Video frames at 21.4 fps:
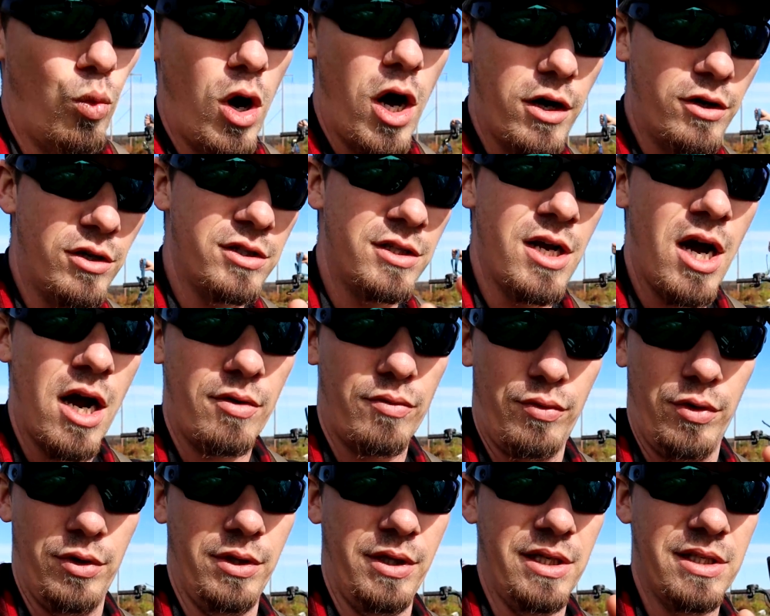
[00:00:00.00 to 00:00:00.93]
Water's not
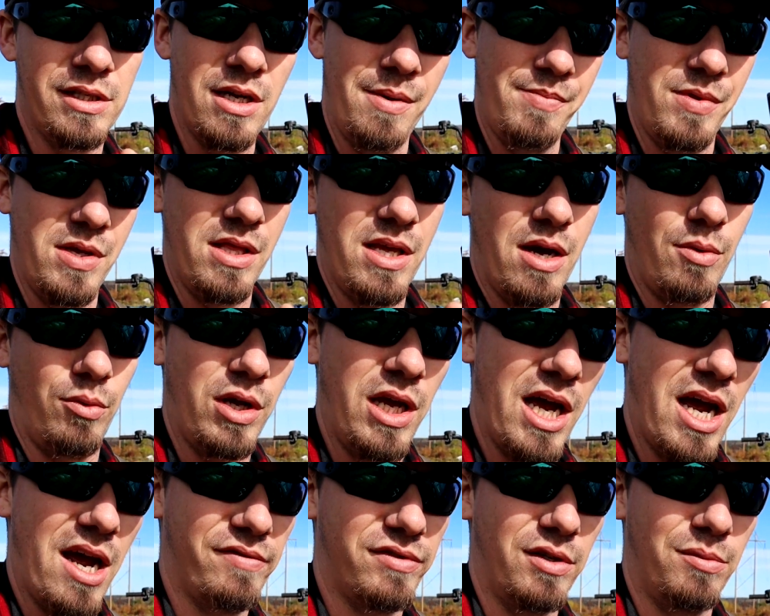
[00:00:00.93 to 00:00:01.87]
really something that we
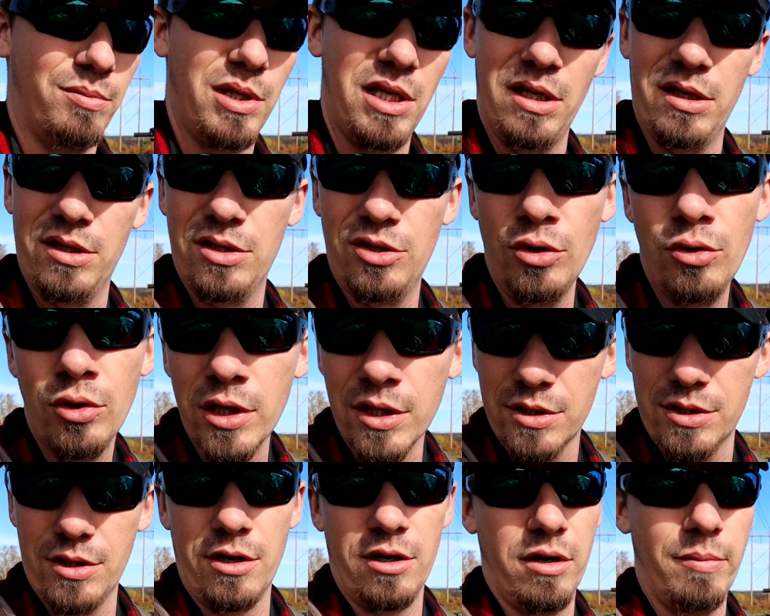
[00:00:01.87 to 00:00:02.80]
have to be too
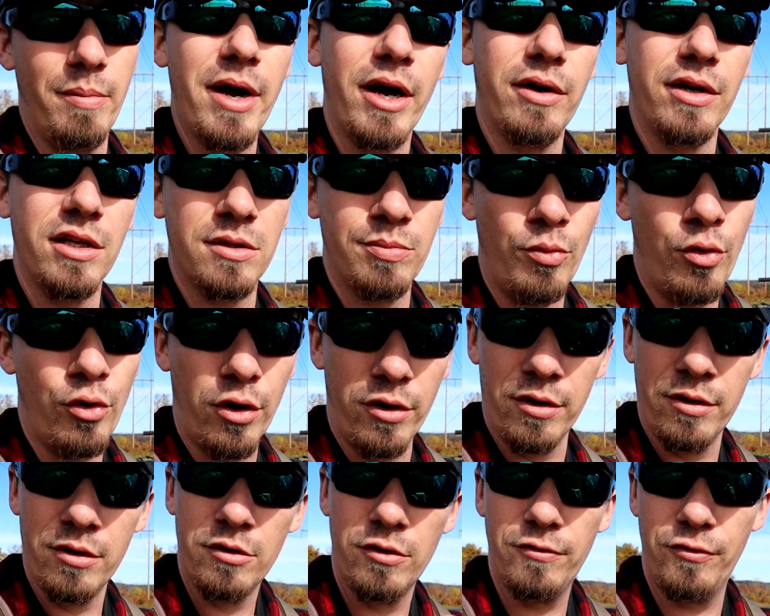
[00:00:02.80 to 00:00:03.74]
concerned about. It's
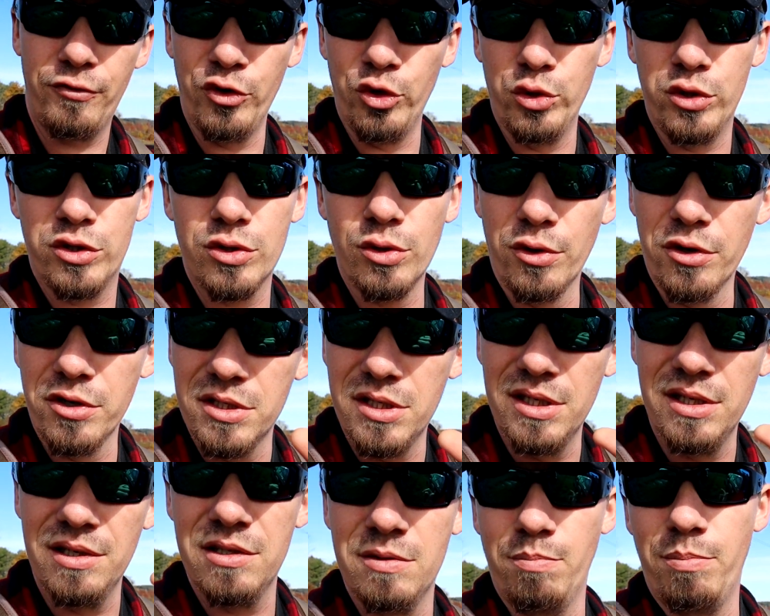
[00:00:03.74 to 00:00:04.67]
more food
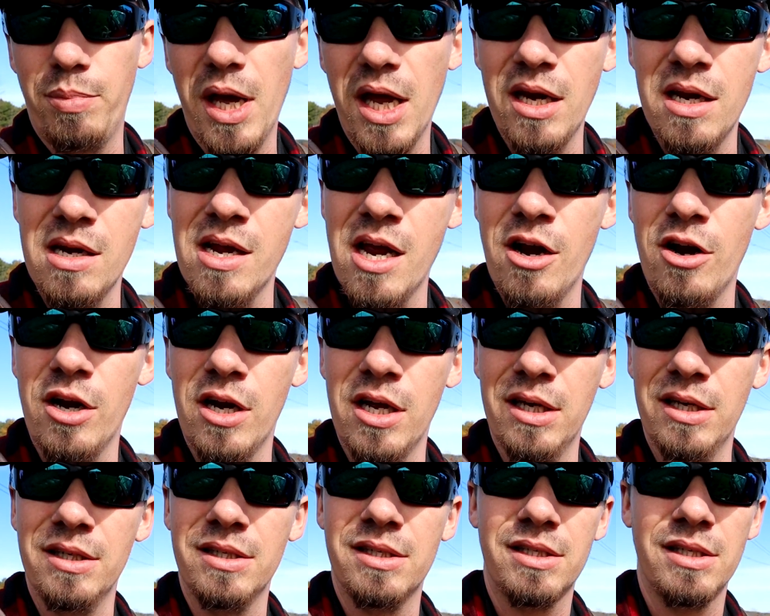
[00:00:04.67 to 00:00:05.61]
sources, bedding
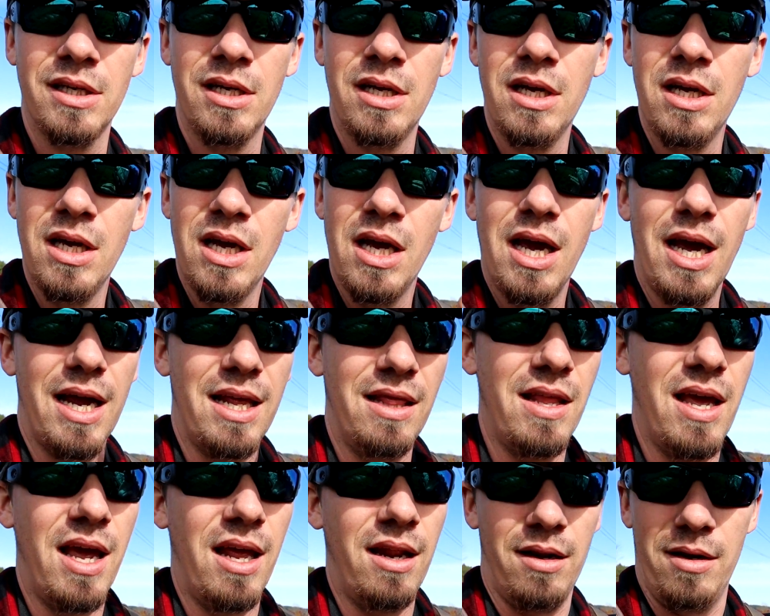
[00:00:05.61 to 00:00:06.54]
areas, and
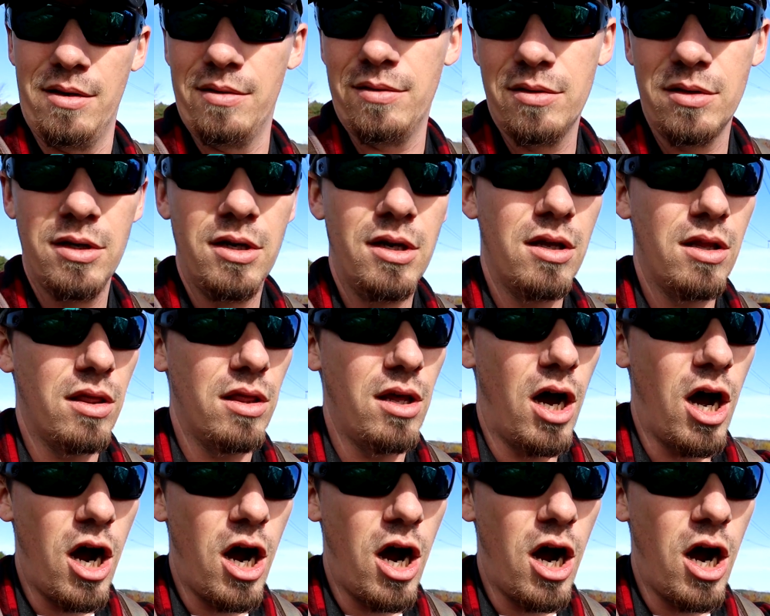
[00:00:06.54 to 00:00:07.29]
then the